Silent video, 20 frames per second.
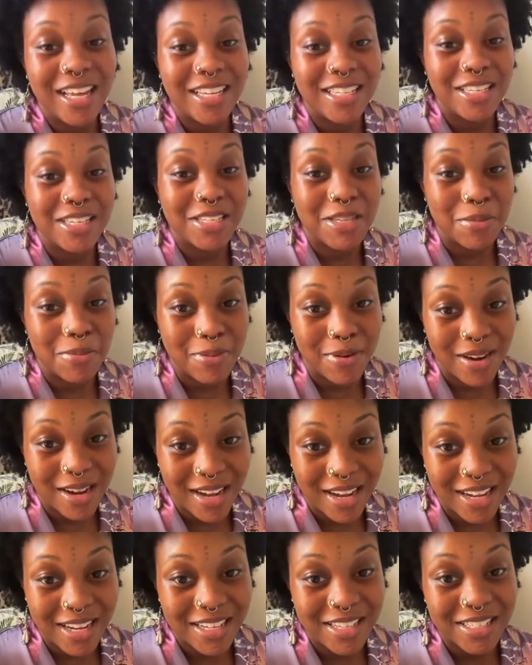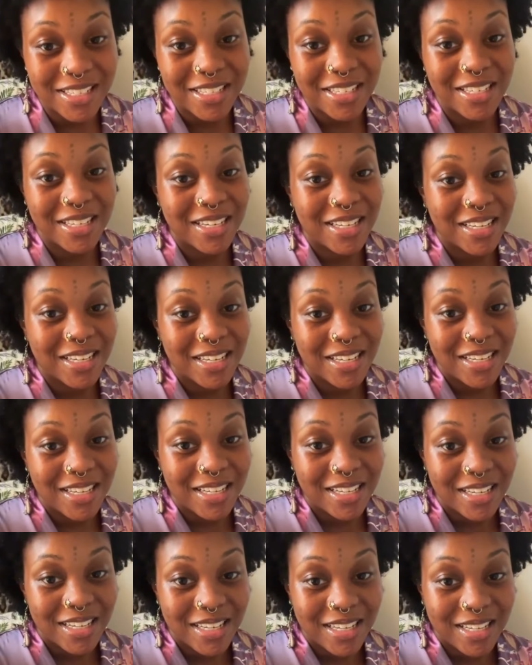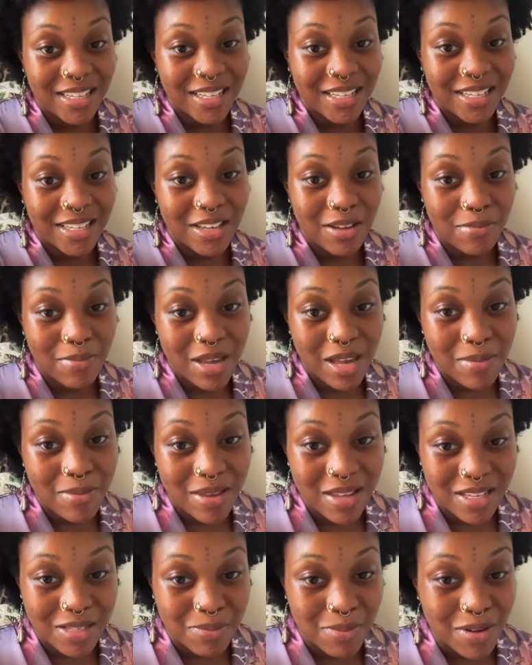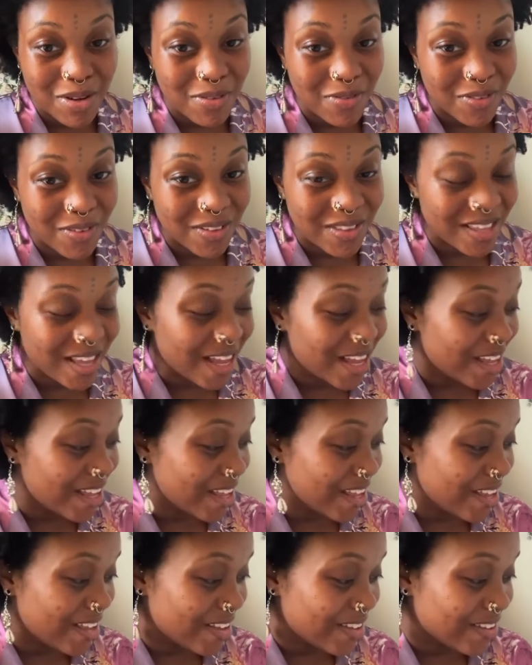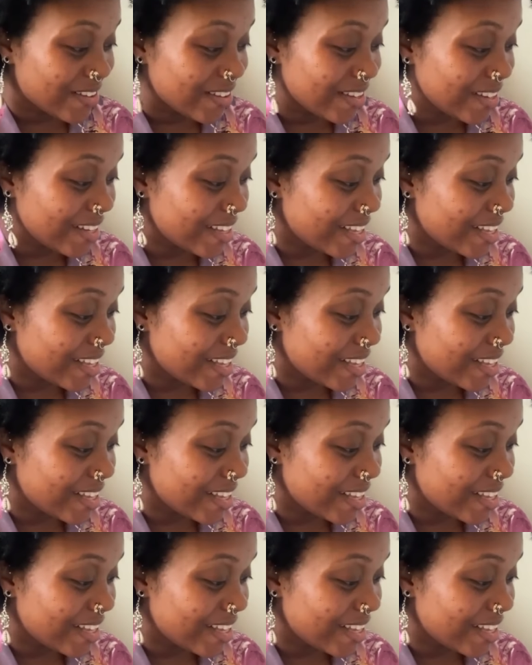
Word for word: as a surprise. Your baby is beautiful. Thank you.